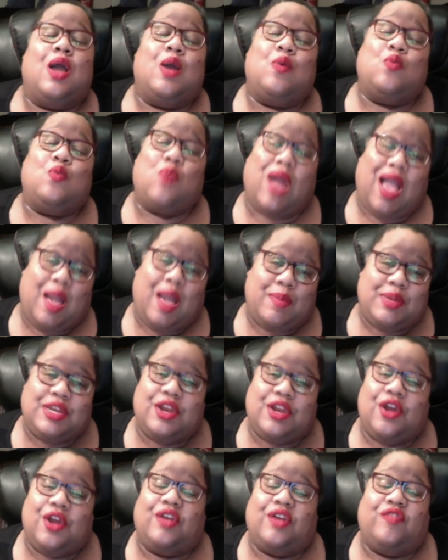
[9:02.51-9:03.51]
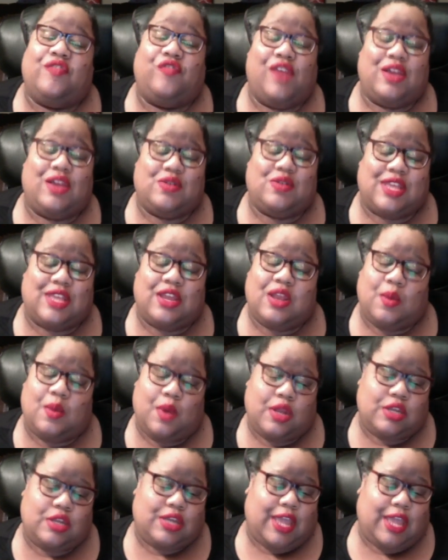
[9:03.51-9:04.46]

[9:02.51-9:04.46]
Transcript: Robin, her confession said, you know what,